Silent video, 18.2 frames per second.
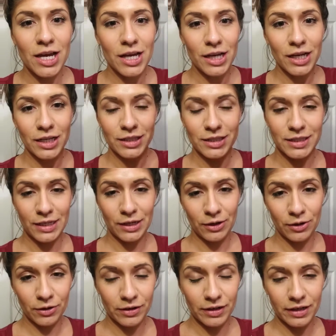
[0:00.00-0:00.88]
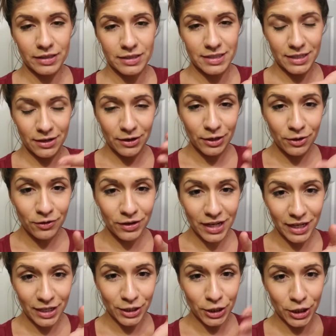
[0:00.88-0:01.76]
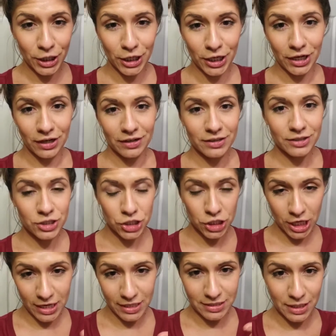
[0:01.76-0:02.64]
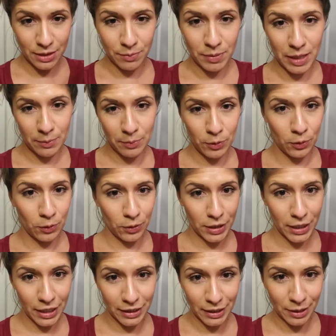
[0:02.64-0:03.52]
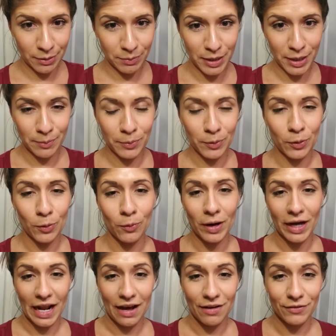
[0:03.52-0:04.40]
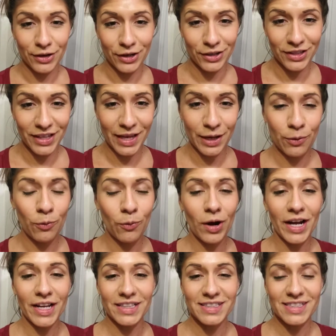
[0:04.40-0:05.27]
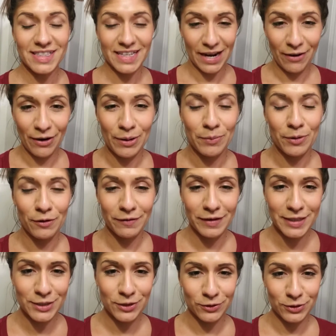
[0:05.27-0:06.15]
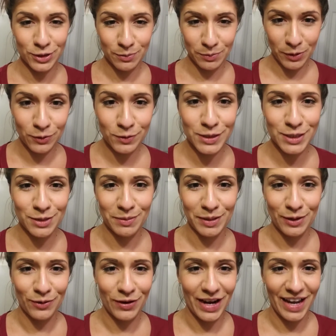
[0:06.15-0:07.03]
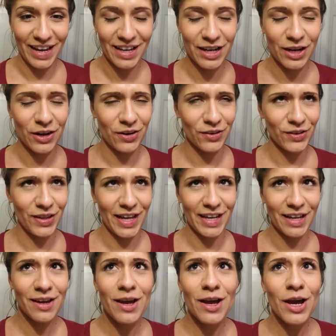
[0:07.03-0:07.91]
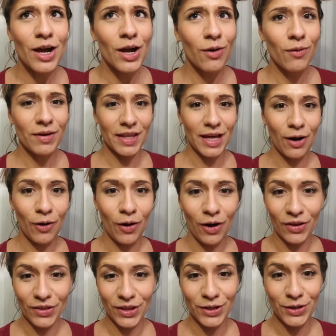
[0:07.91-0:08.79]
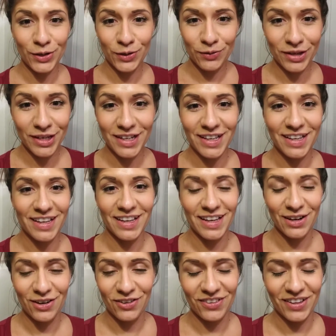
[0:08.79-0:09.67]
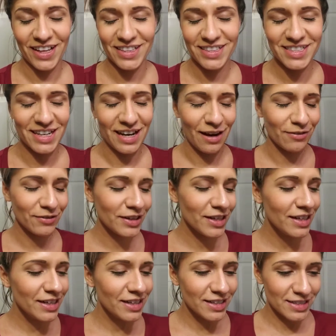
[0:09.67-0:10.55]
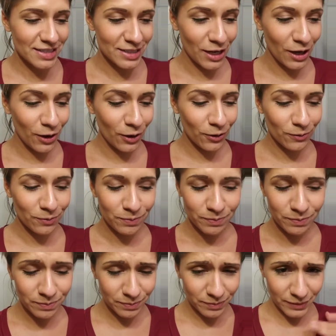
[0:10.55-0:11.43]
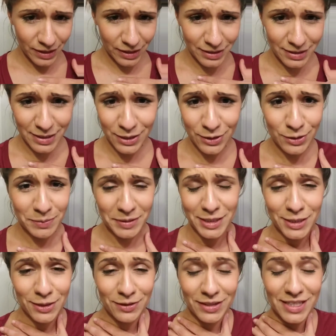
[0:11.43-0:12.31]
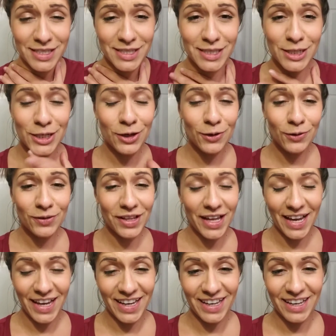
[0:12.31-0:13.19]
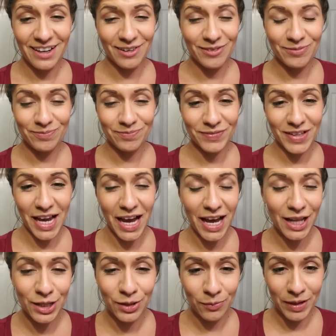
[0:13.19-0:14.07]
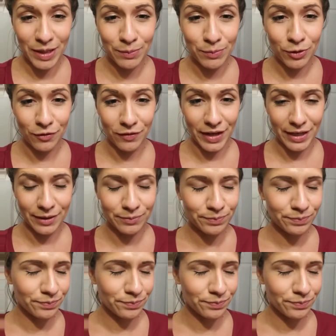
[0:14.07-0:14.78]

serial killer chasing people, killing people, whatever. Like what scary movies are supposed to be, right? Or like without all the nudity and all that stuff. So, excuse me. So this new like Halloween movie,